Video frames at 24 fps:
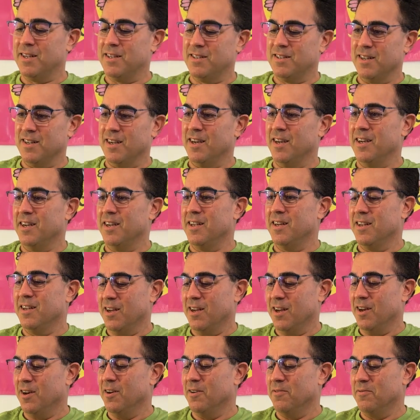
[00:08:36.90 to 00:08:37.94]
side
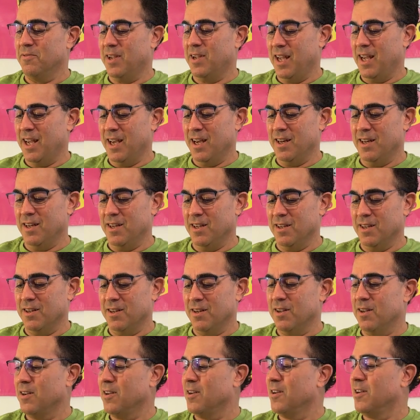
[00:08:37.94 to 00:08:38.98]
of
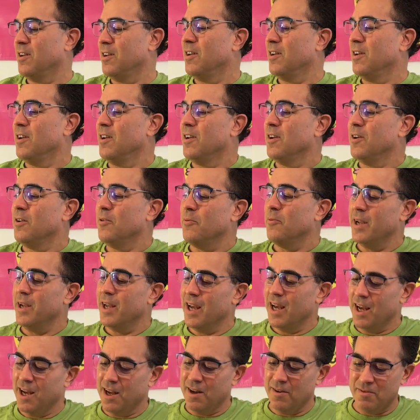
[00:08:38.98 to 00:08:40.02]
Canyon, we
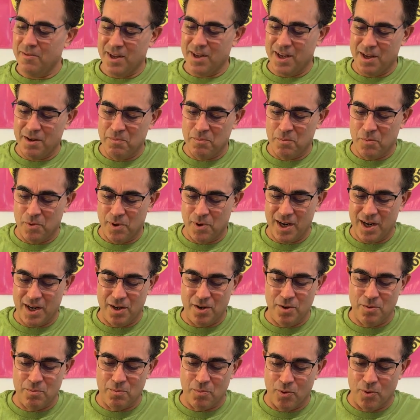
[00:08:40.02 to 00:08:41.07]
have a brand
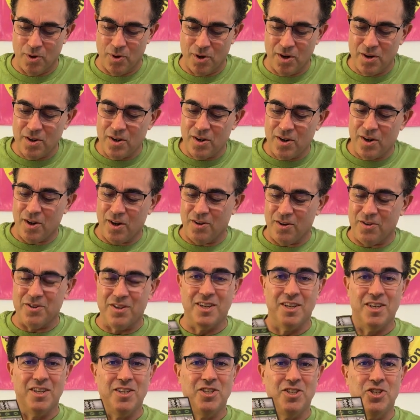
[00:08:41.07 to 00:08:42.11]
new board
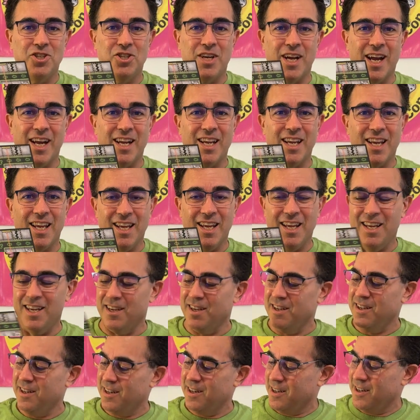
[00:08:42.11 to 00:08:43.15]
called Check
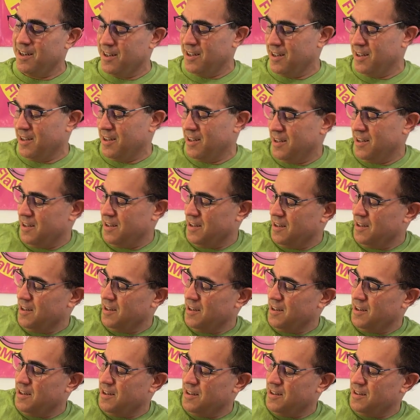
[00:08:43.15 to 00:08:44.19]
In.
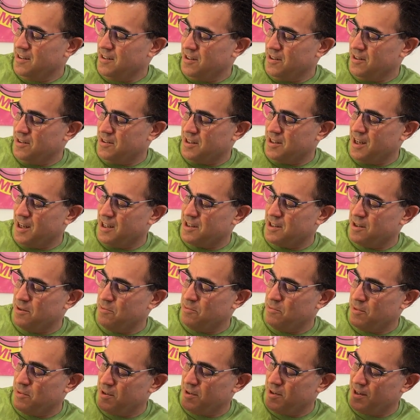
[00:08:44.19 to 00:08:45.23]
So it's got
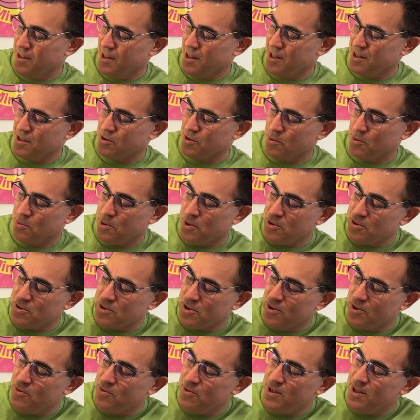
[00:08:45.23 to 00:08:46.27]
some nice
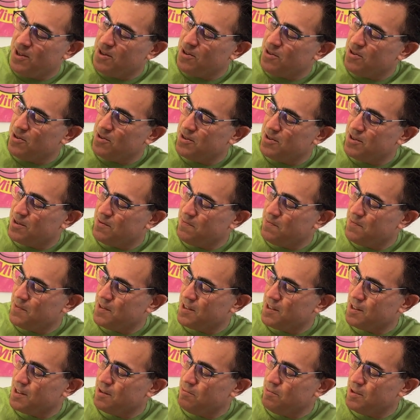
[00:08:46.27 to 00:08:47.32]
repulsor fields,
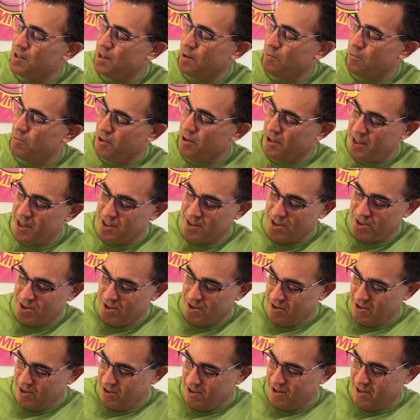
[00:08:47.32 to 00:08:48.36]
some double
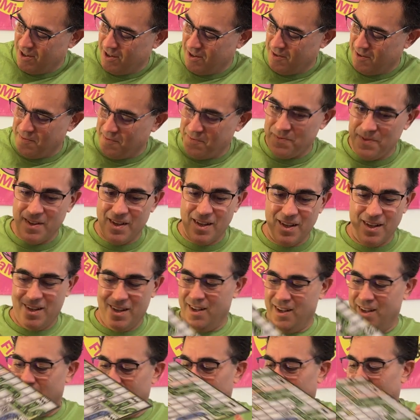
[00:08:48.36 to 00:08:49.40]
lasers,
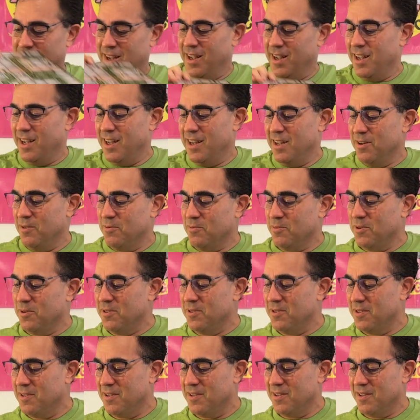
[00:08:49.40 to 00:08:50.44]
and we'll